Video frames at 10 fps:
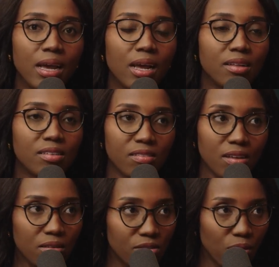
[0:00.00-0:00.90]
It's a
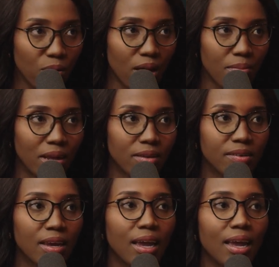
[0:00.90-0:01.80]
SARS requirement.
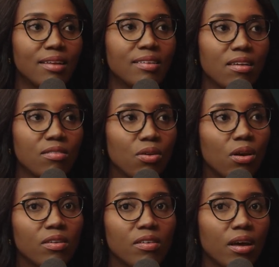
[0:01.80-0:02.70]
It does
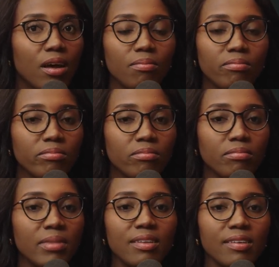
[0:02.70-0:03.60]
not
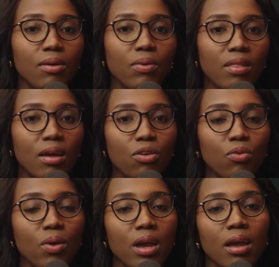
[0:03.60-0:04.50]
matter whether you
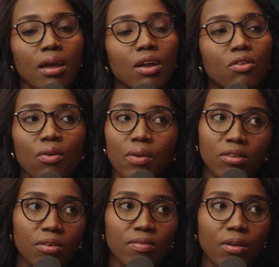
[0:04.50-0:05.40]
were
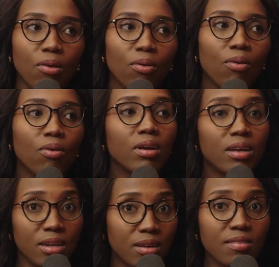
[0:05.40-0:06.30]
ignorant of the law.
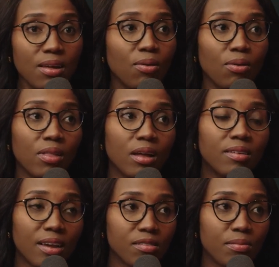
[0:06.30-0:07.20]
It is the law that
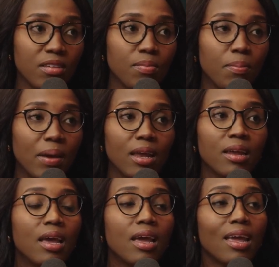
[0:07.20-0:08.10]
tax must be paid,
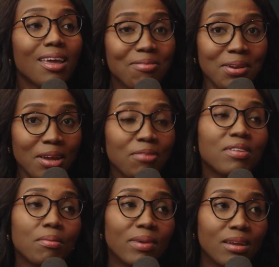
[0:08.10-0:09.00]
even if
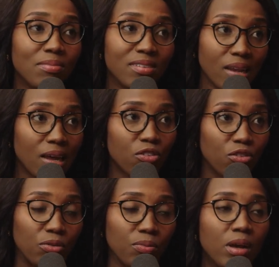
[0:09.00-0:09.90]
somebody misled
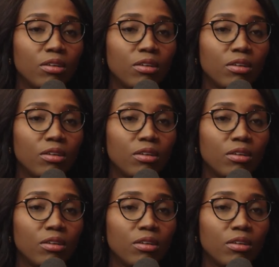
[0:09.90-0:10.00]
you.